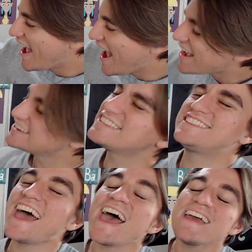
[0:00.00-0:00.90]
And is
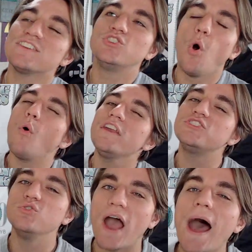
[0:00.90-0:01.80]
that going
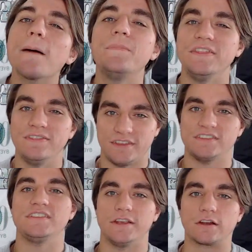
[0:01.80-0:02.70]
to happen
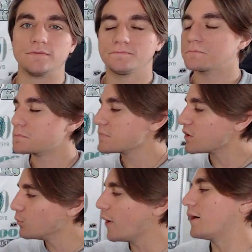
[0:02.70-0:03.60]
this year?
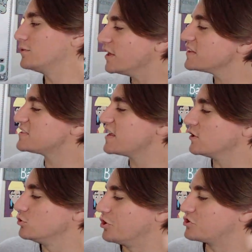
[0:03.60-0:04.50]
Well, let's take a
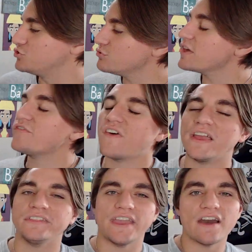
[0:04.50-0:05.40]
look. Do they
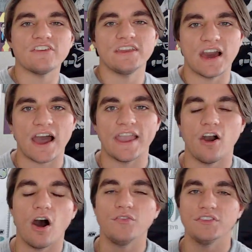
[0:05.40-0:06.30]
finally have a guy
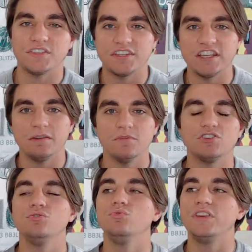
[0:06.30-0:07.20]
on this team
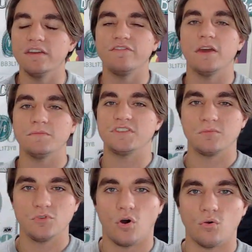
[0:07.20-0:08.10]
to give them
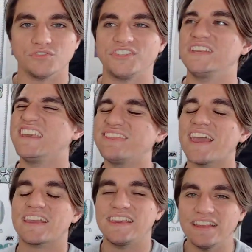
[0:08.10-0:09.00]
some goals, to get
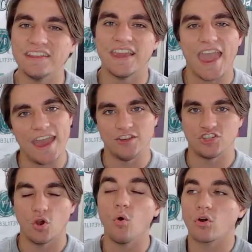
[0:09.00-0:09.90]
that killing
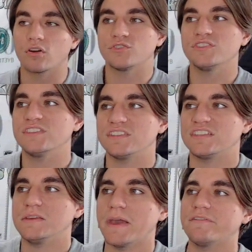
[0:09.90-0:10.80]
edge? Or does this
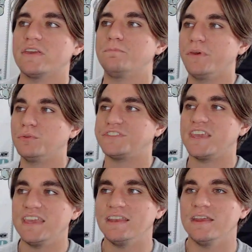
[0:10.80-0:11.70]
team have a
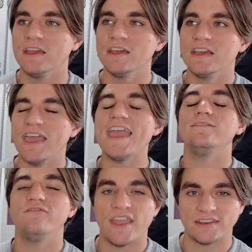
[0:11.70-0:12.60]
built-in
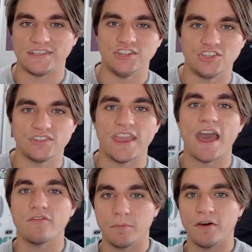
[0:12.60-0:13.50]
advantage that they
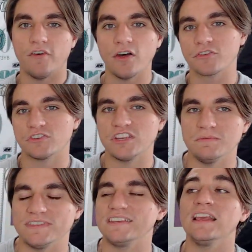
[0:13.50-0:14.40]
have above other
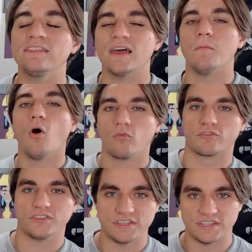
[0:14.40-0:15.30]
teams to get them
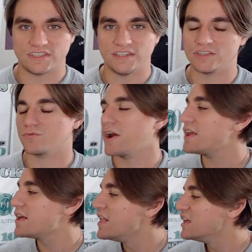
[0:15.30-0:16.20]
over the distance,
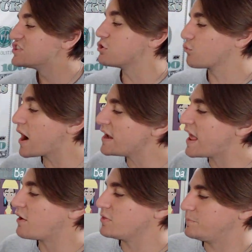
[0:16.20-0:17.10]
right? So right
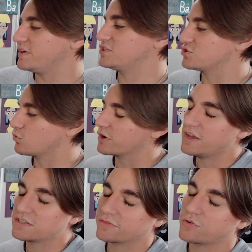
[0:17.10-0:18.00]
now, the big story
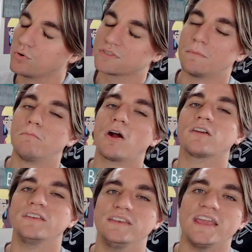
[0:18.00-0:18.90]
is, of course,
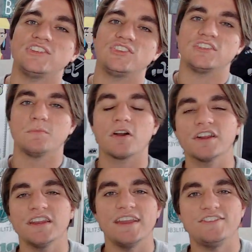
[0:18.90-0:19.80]
Martin Natchez.
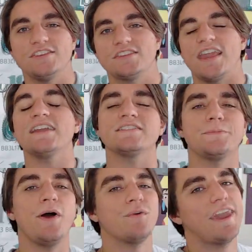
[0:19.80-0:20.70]
Marty Natchez can't
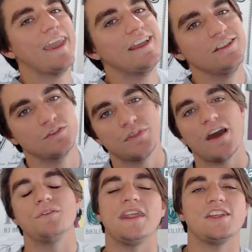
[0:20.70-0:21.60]
spell Canes
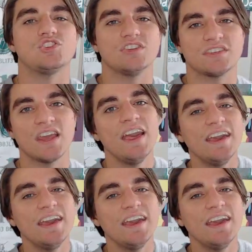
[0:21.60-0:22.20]
without Natchez.